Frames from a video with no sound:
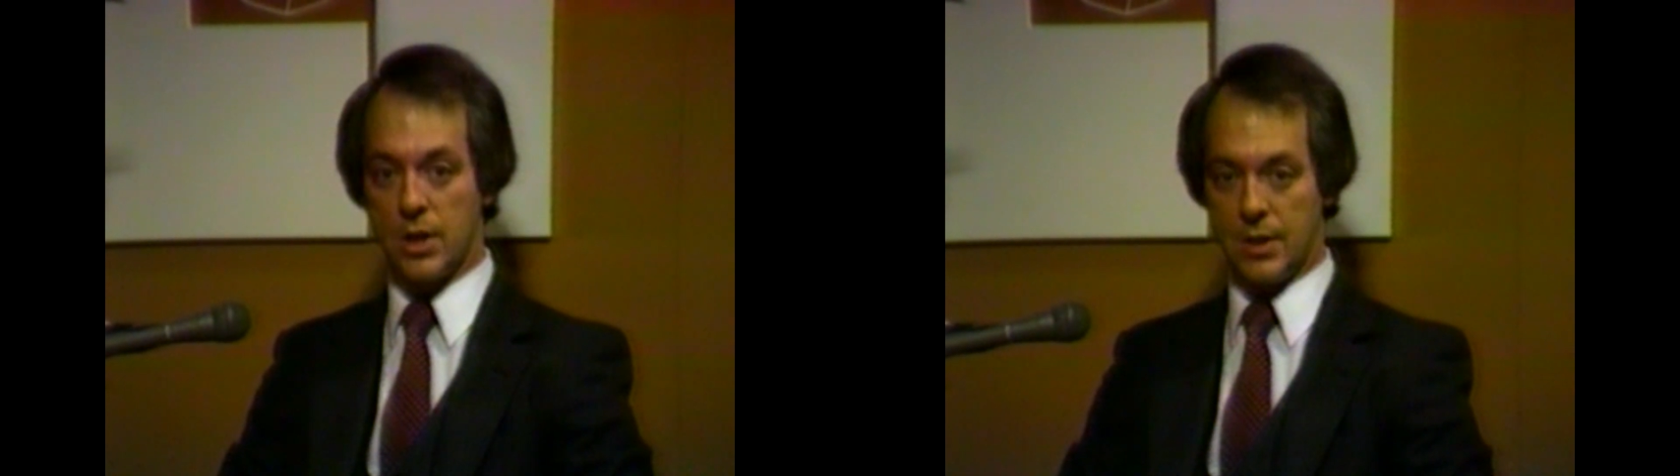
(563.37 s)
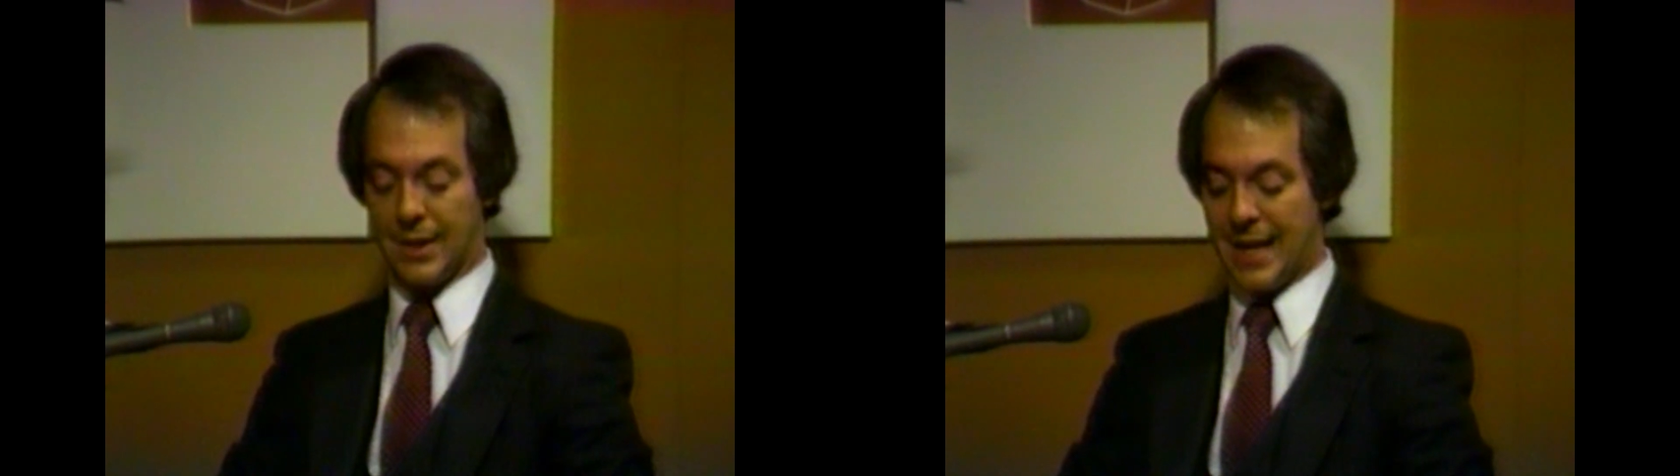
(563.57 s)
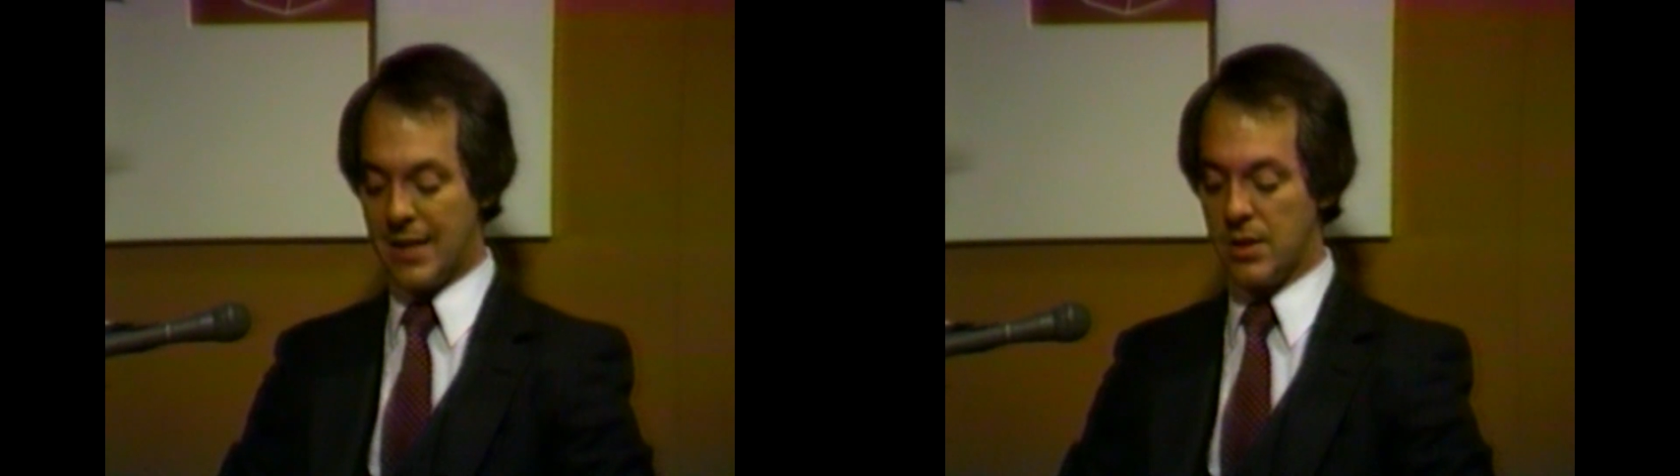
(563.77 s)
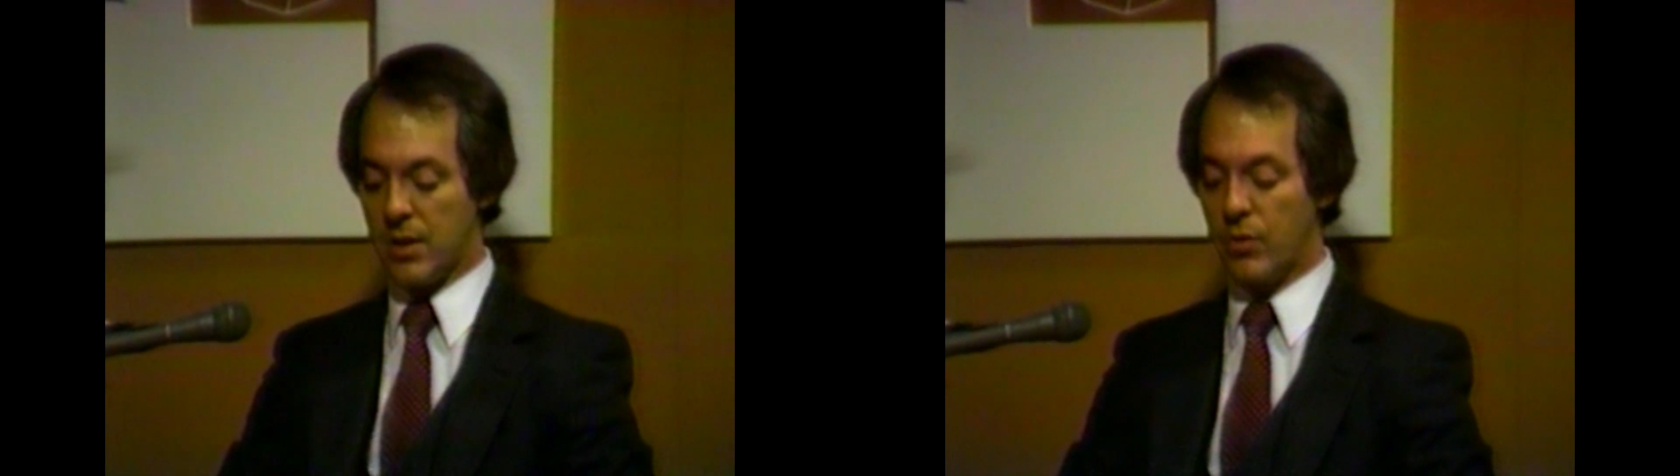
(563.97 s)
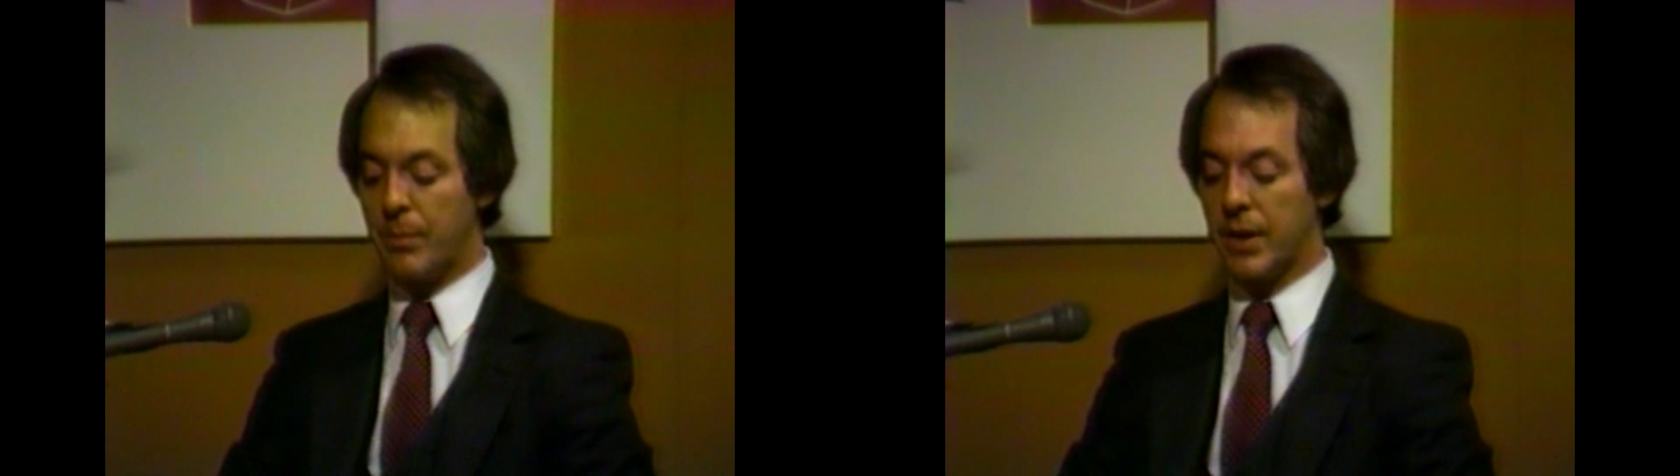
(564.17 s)
a delayed
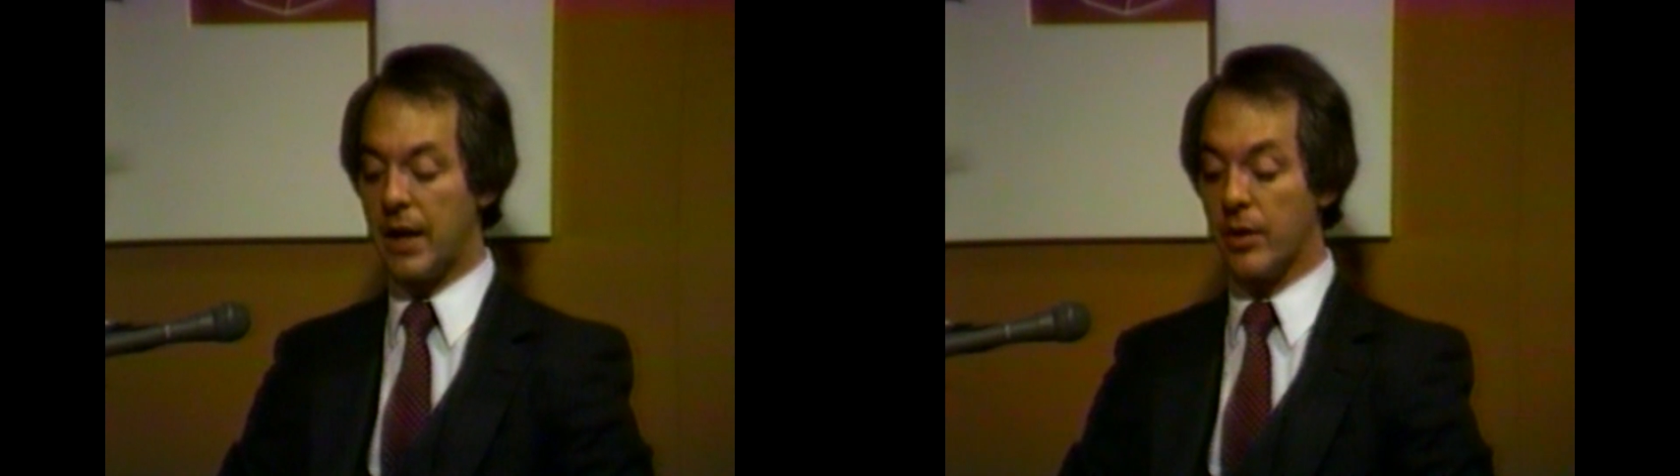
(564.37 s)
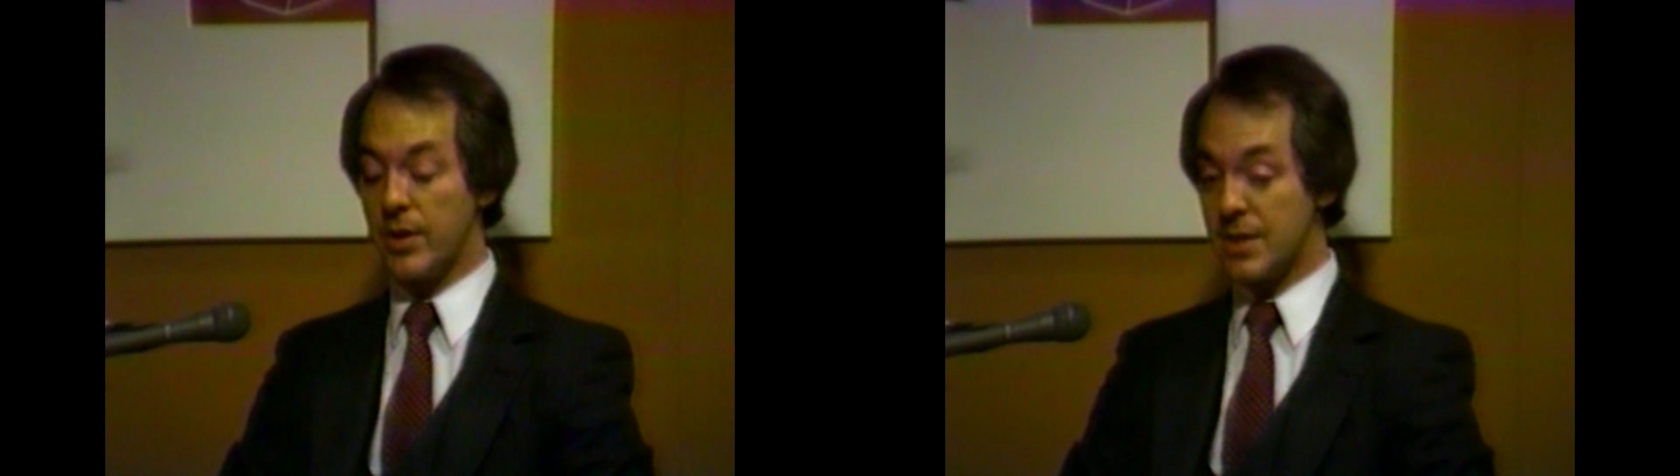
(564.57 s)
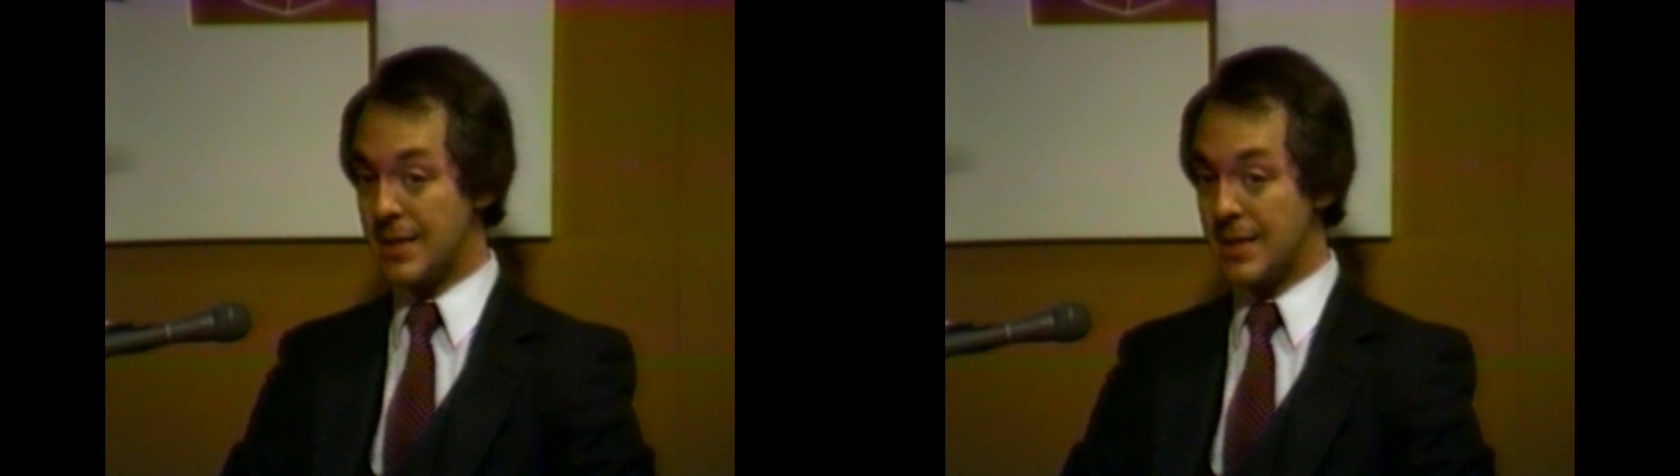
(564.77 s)
replay on this